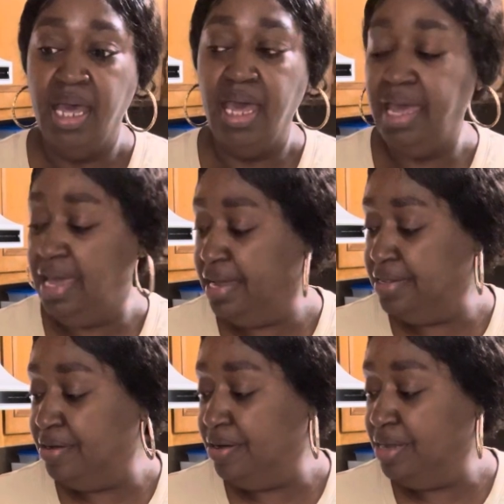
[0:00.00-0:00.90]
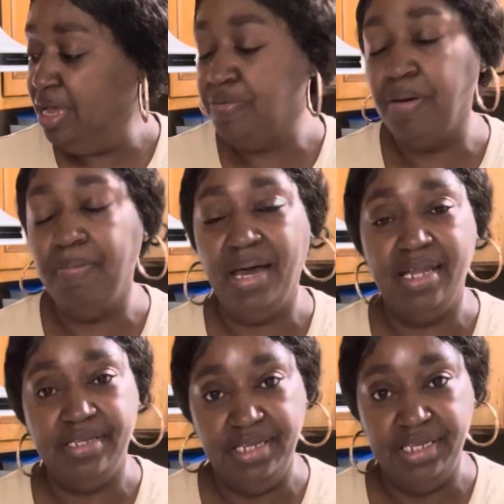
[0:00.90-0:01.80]
and help your
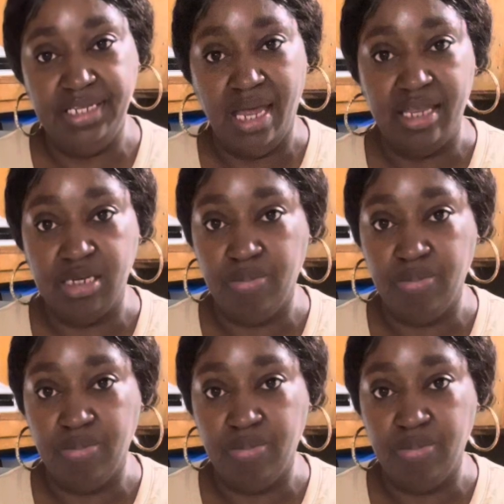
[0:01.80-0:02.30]
body detox